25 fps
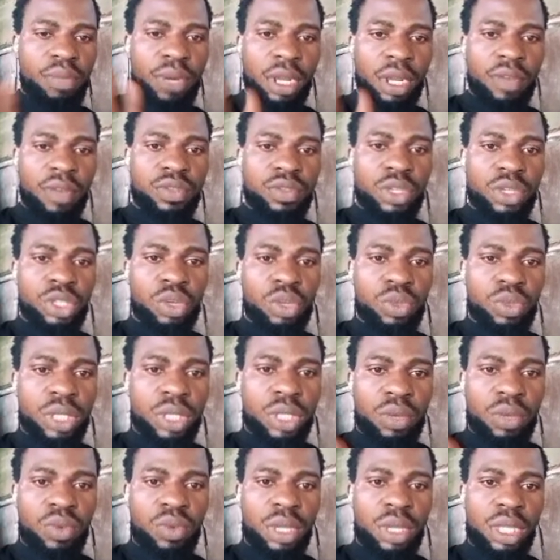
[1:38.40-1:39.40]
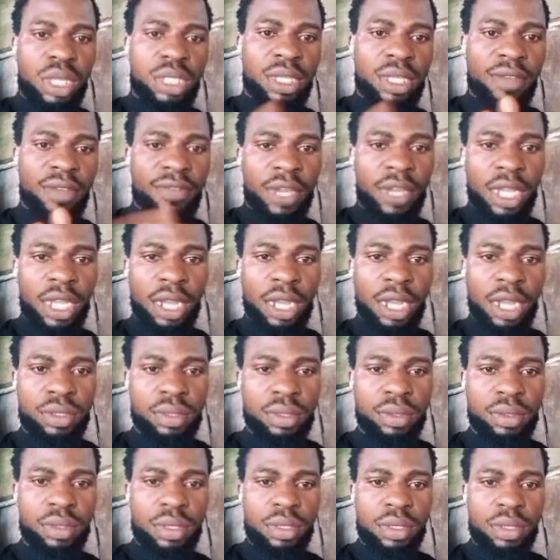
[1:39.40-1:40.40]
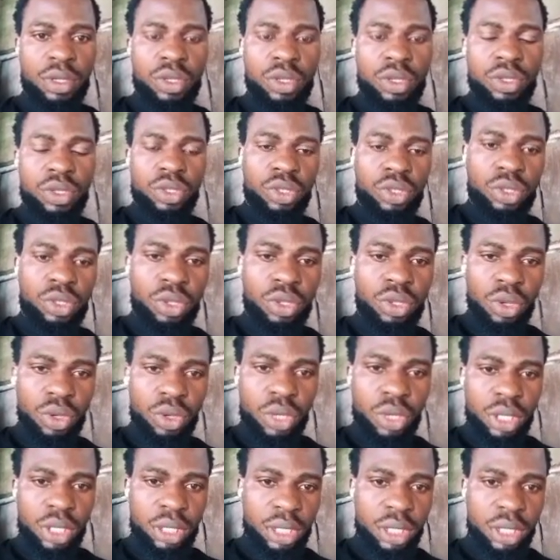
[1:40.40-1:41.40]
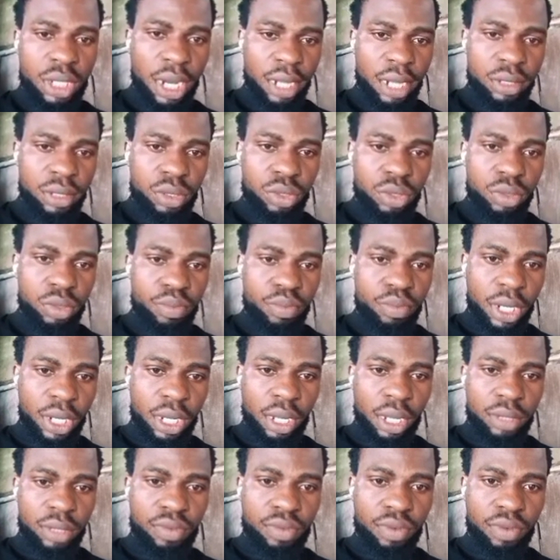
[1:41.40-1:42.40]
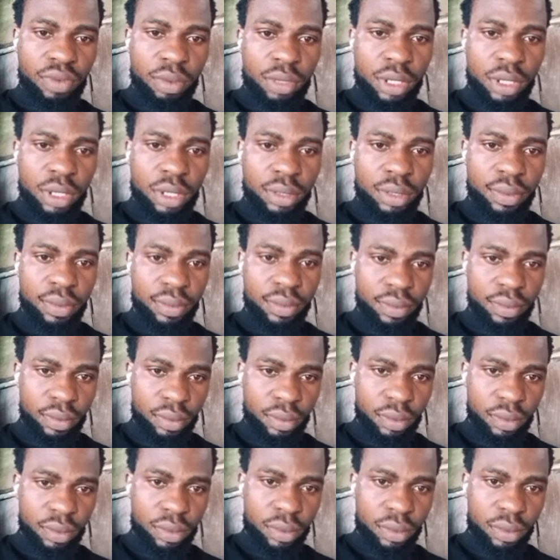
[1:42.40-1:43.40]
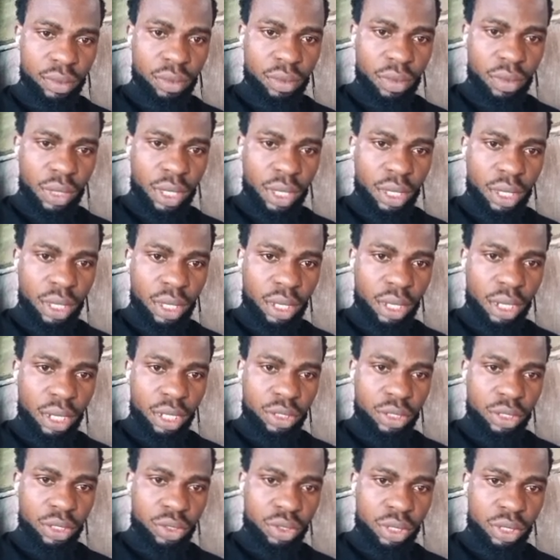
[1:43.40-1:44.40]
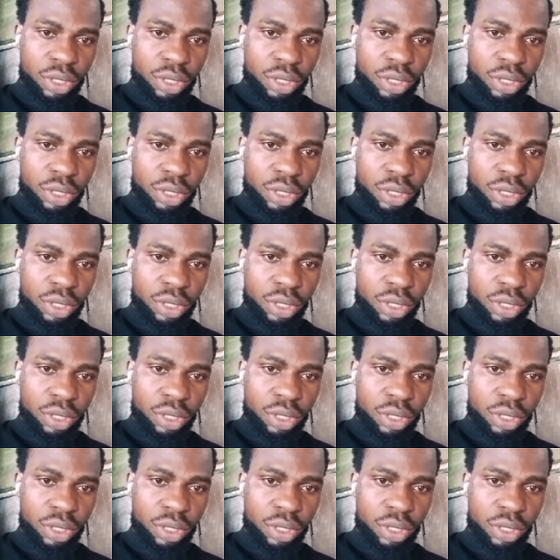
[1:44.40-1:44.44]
structure with a wick is a fake out. So it tried to break out from here. It couldn't